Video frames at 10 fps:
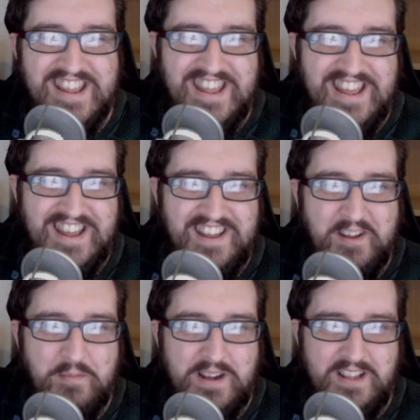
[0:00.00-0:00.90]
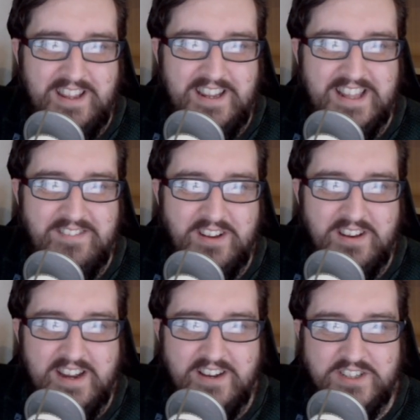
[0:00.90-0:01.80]
I think they've done
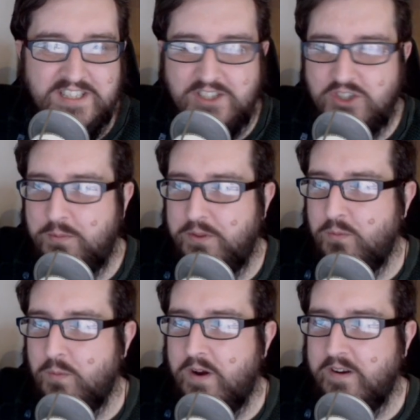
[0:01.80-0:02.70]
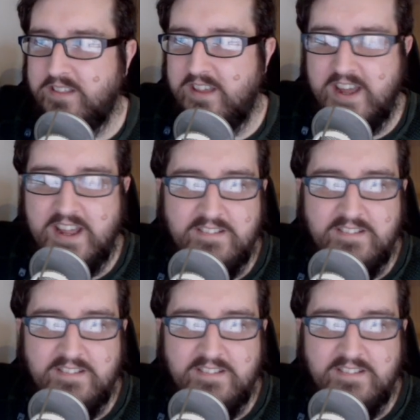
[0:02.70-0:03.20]
an interesting job on the warg there.